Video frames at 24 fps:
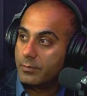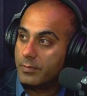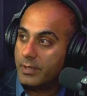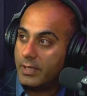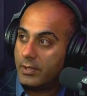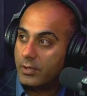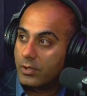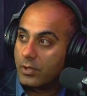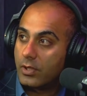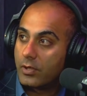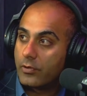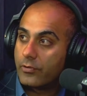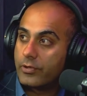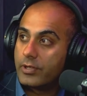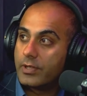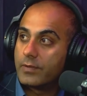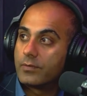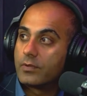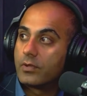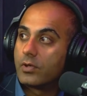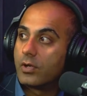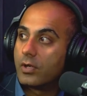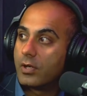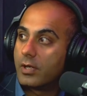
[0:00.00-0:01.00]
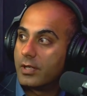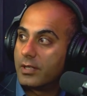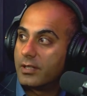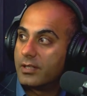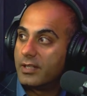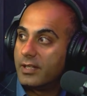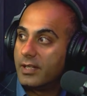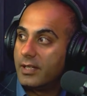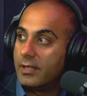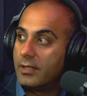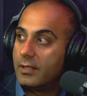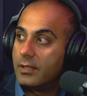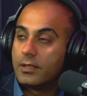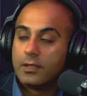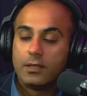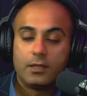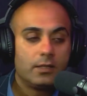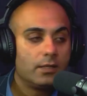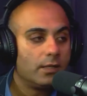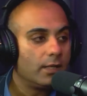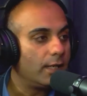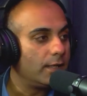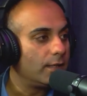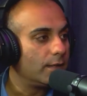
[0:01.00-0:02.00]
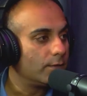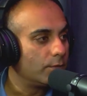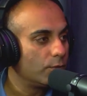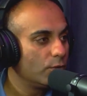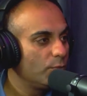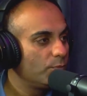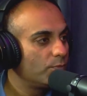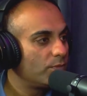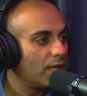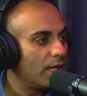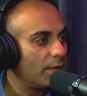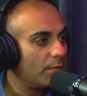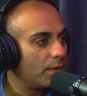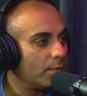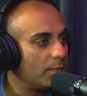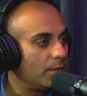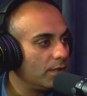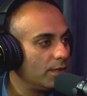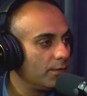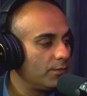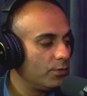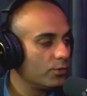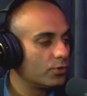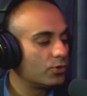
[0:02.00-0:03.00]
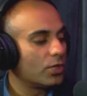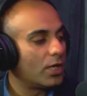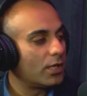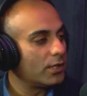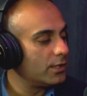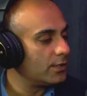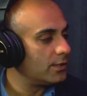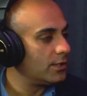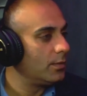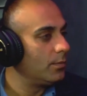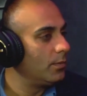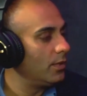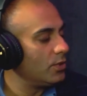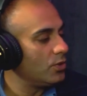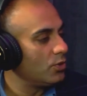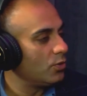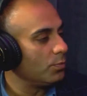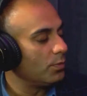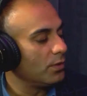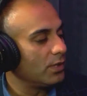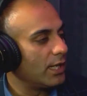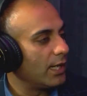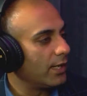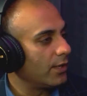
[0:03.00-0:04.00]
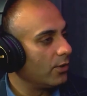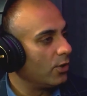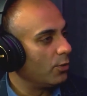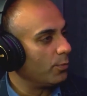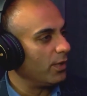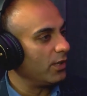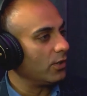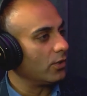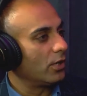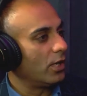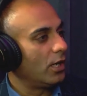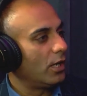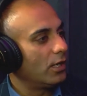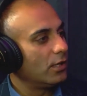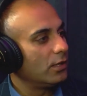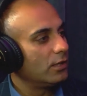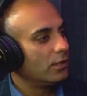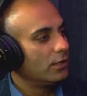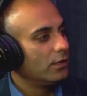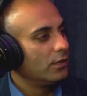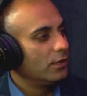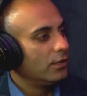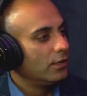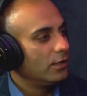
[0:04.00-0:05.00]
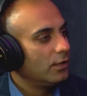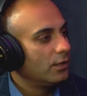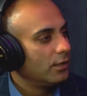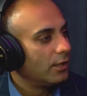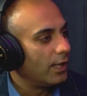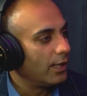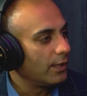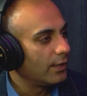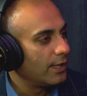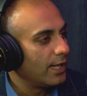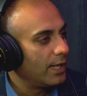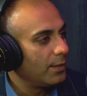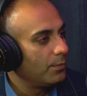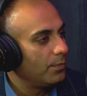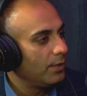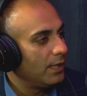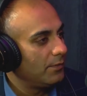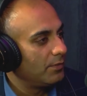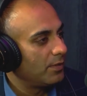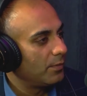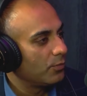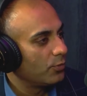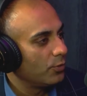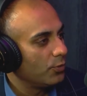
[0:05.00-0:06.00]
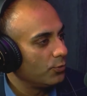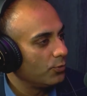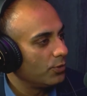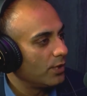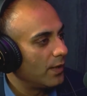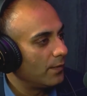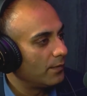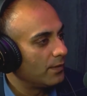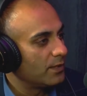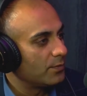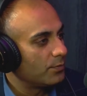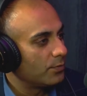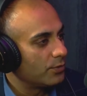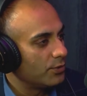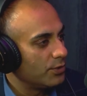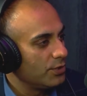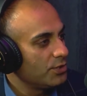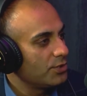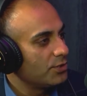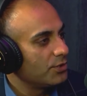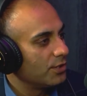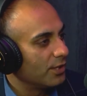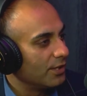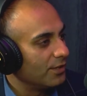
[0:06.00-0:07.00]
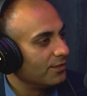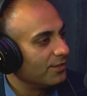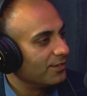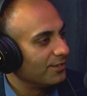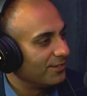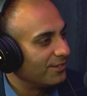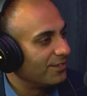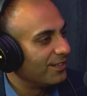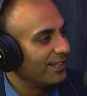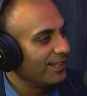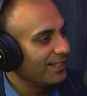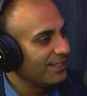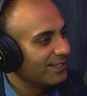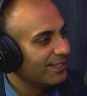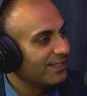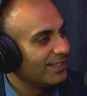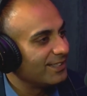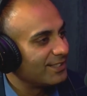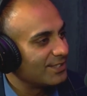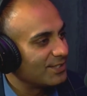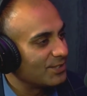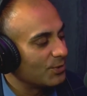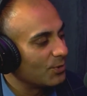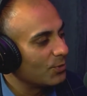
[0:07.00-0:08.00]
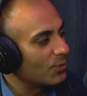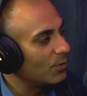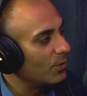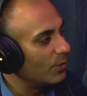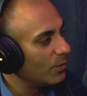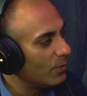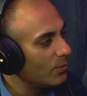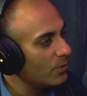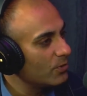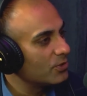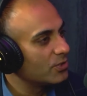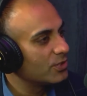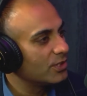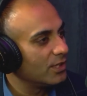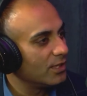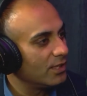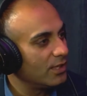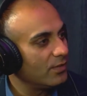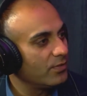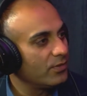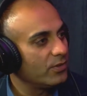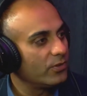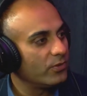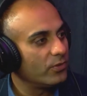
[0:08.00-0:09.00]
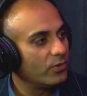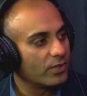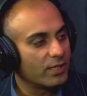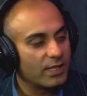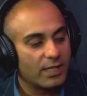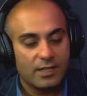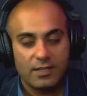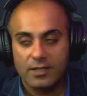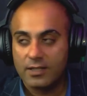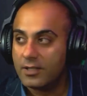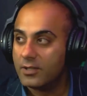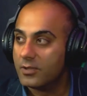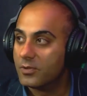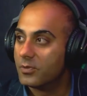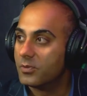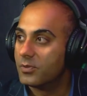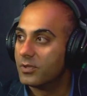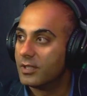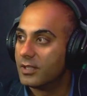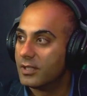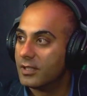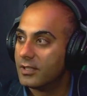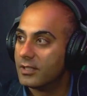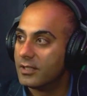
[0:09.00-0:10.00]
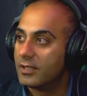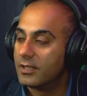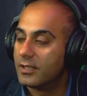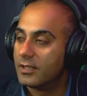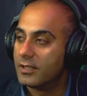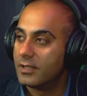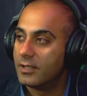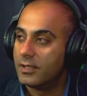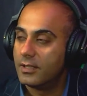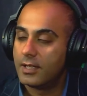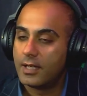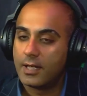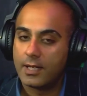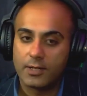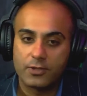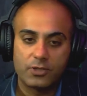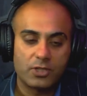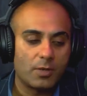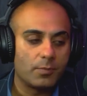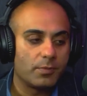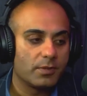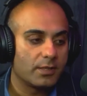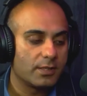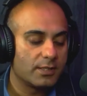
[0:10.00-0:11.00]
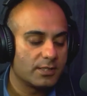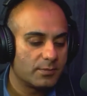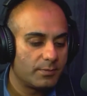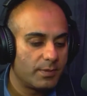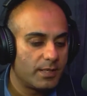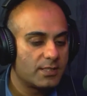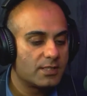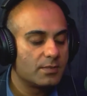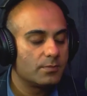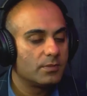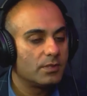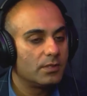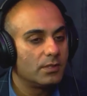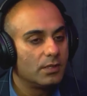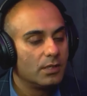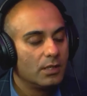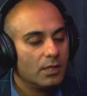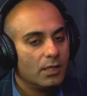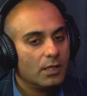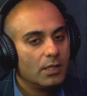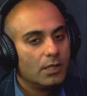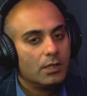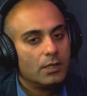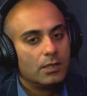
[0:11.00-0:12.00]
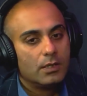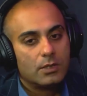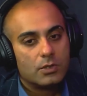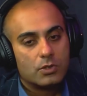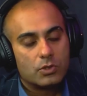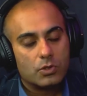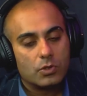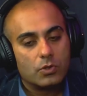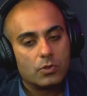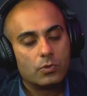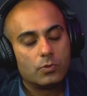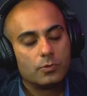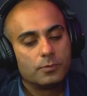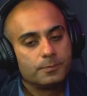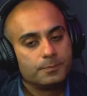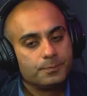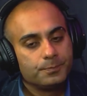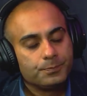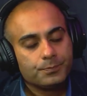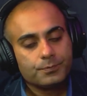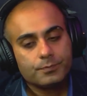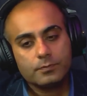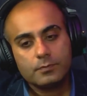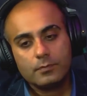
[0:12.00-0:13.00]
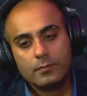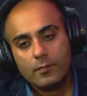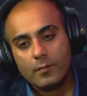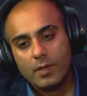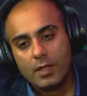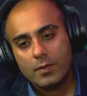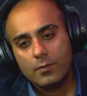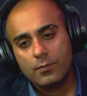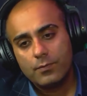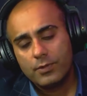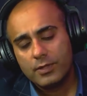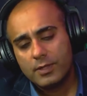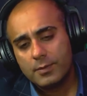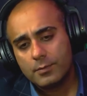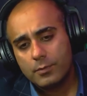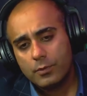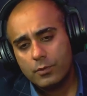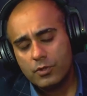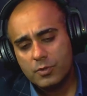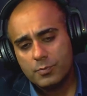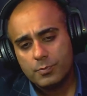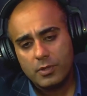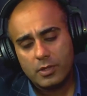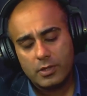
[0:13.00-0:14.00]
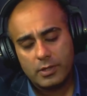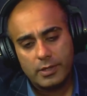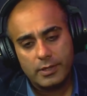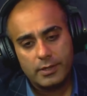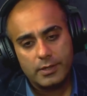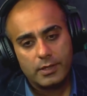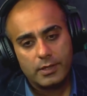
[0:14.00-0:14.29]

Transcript: artery of the heart and the food pipe. I mean, if you saw this image, you'd be like, oh my God, I can't believe I'm going to have this procedure done, right? It's so close if you look at, an anatomical specimen. So for the most part,